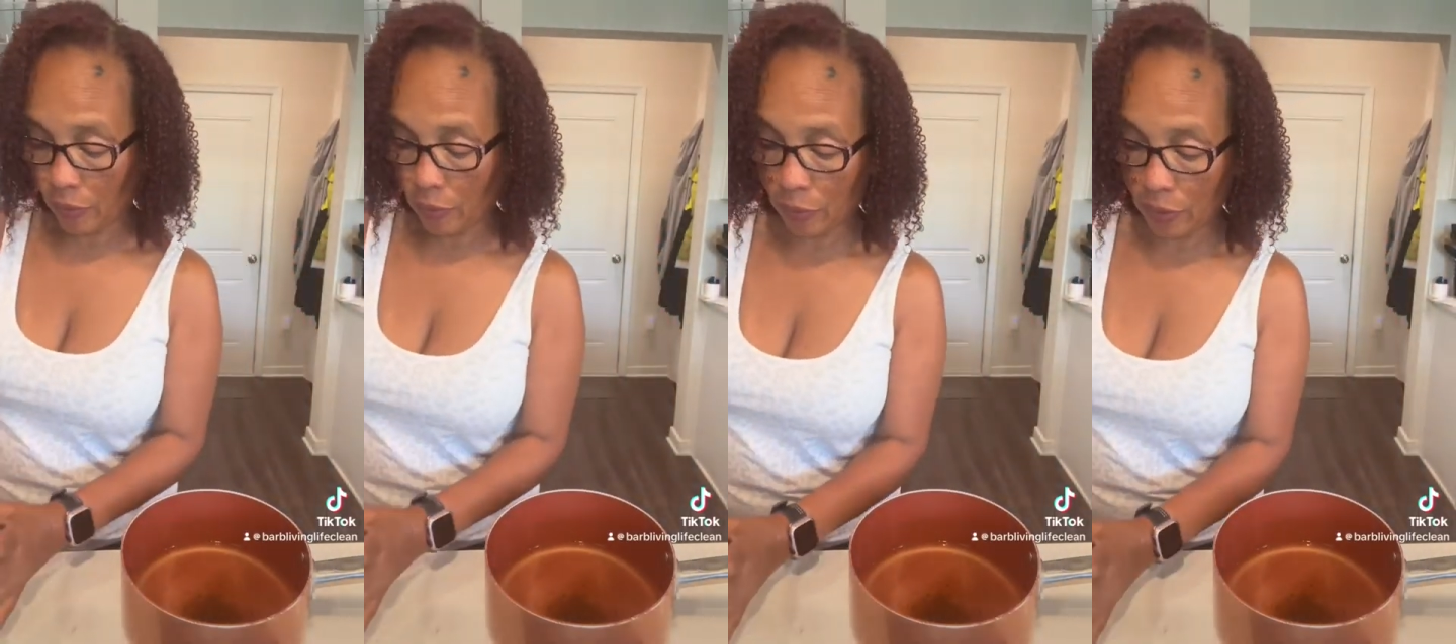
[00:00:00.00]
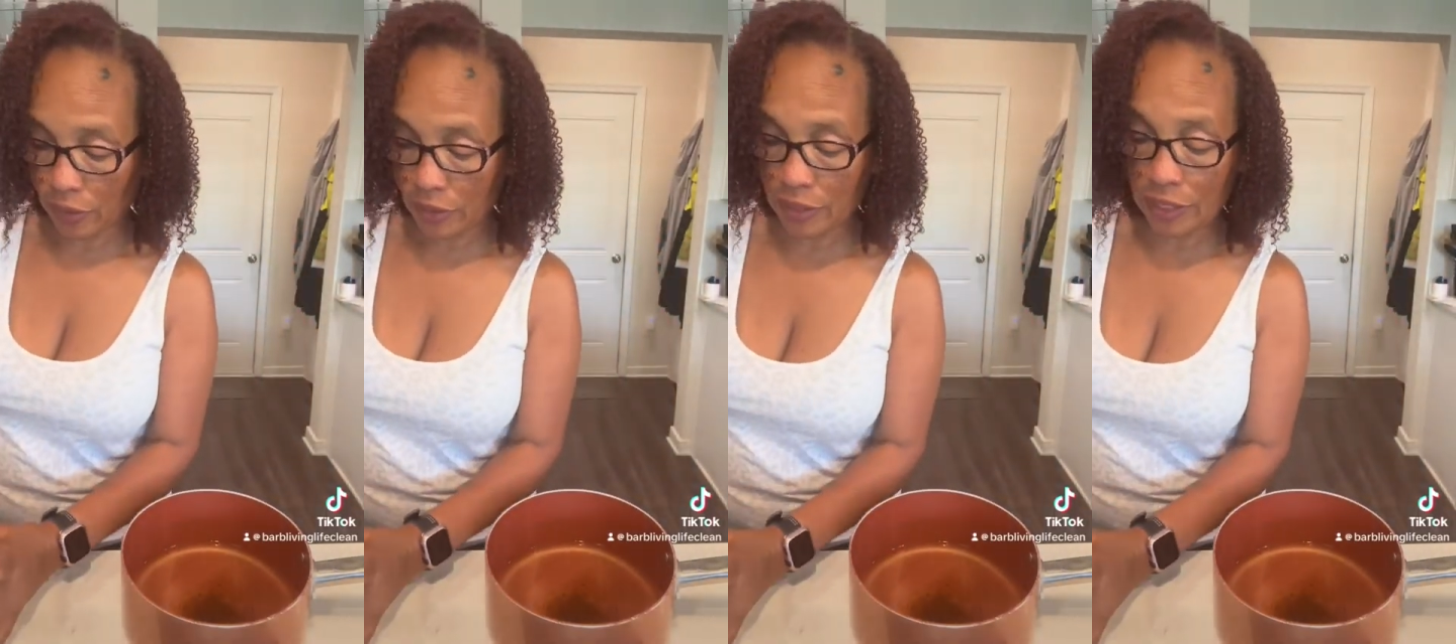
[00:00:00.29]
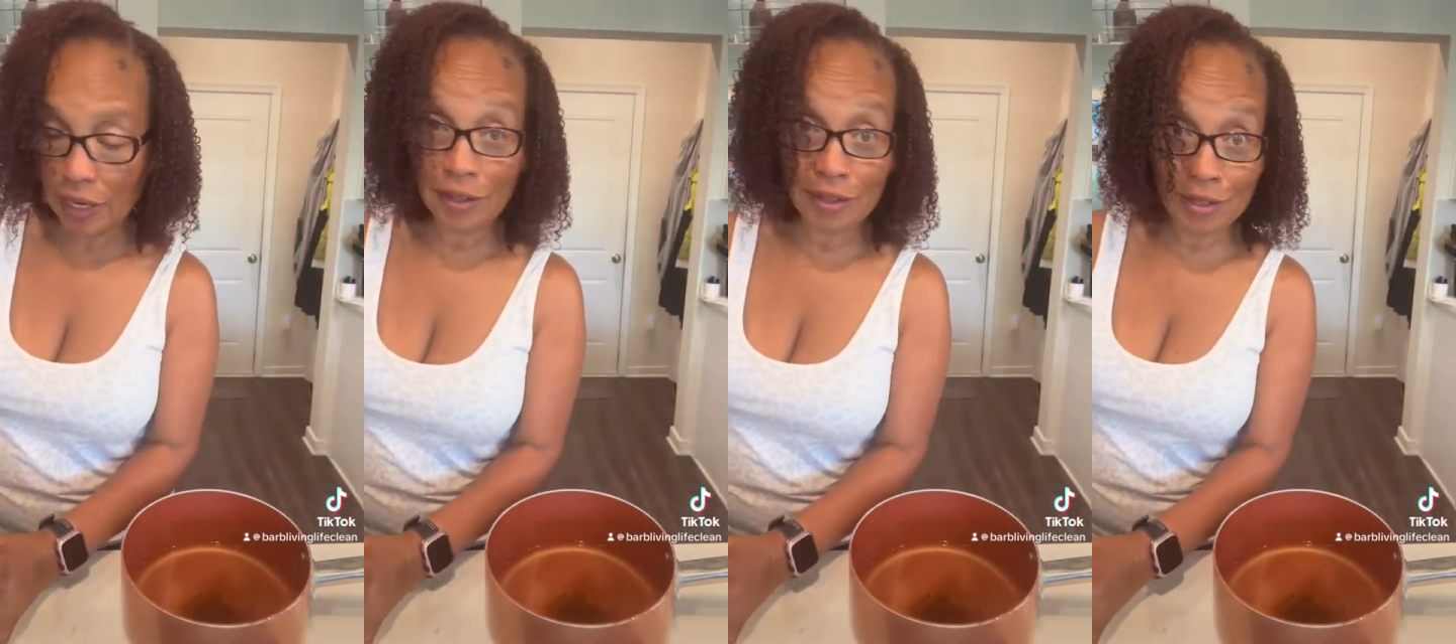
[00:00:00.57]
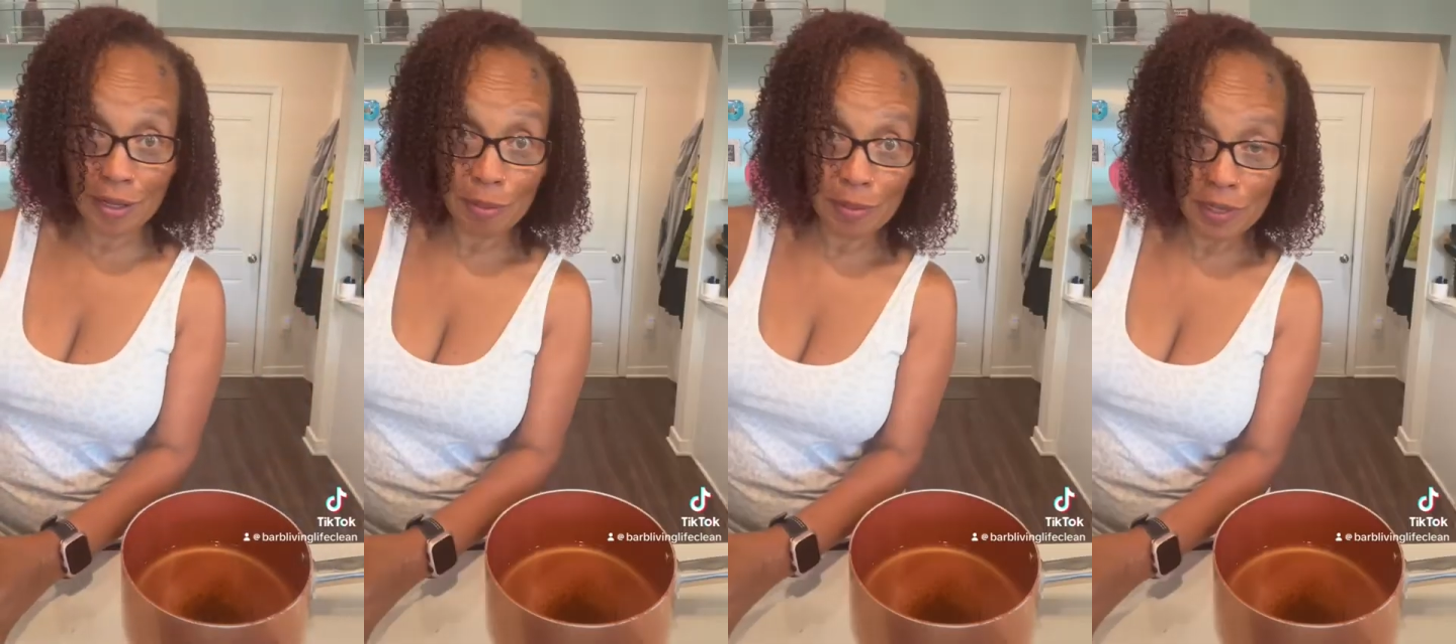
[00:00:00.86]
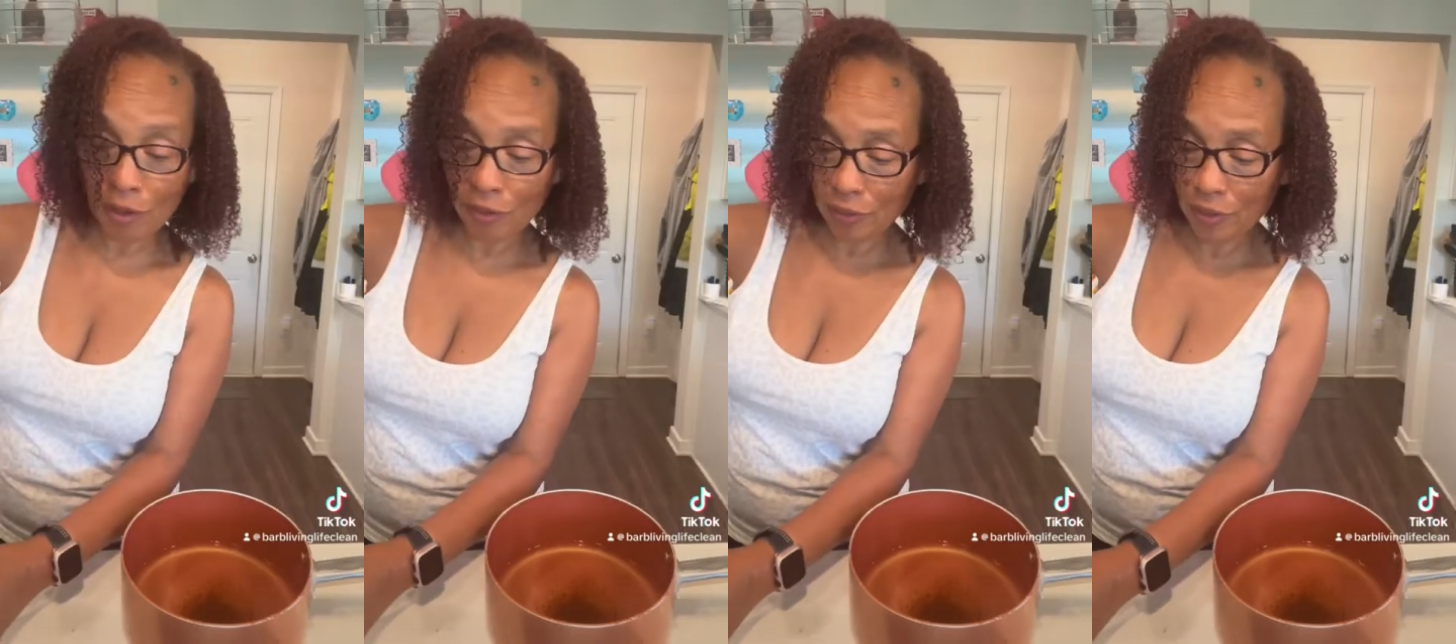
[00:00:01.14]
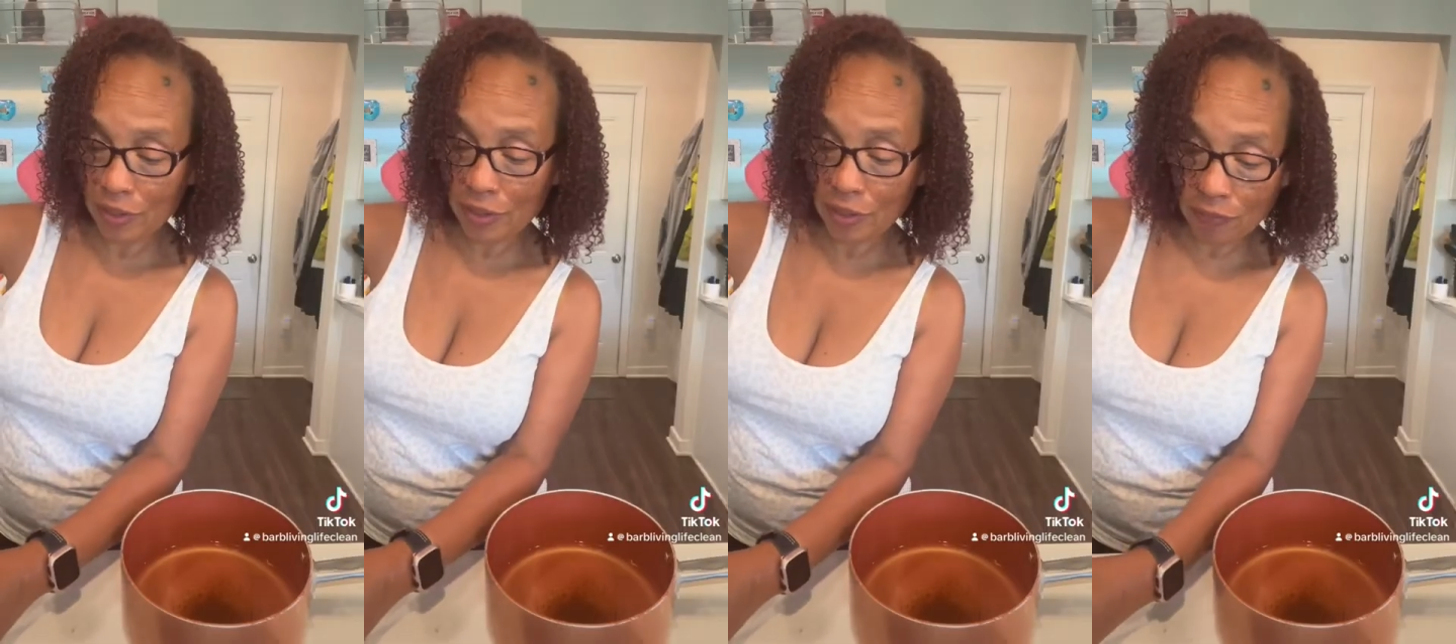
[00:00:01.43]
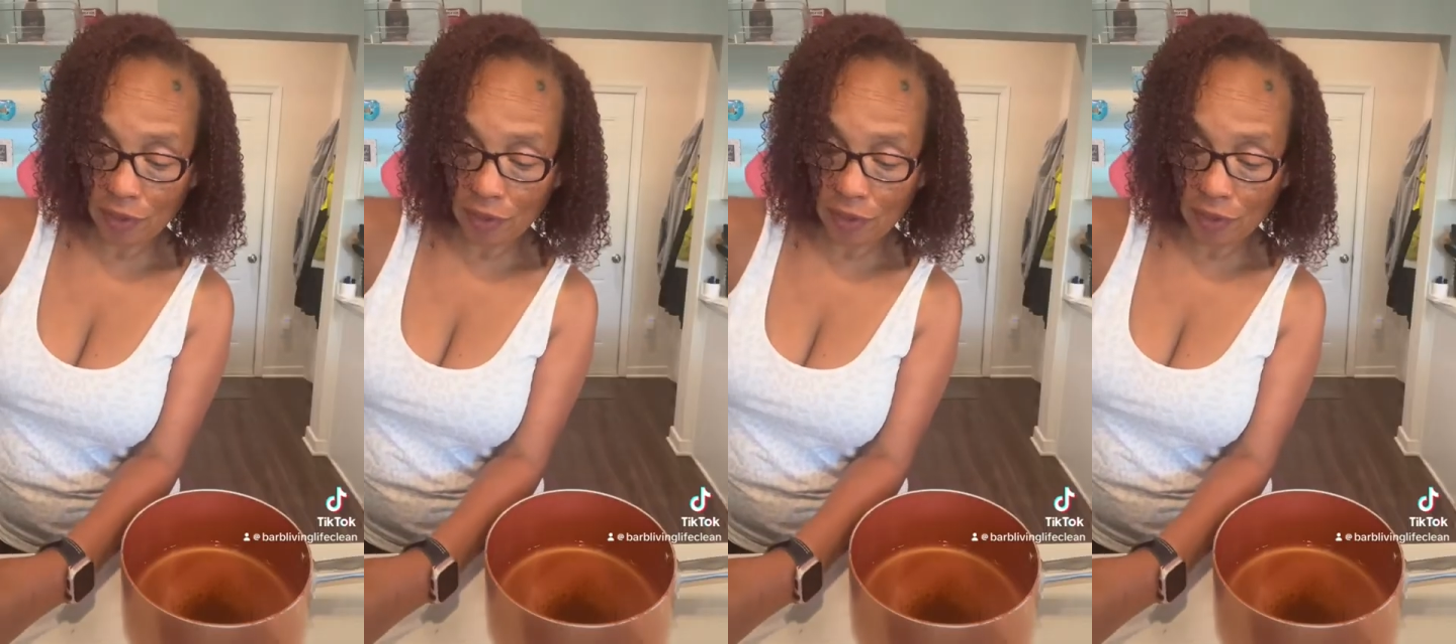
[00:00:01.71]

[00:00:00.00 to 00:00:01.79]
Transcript: we're gonna see how this comes out. Because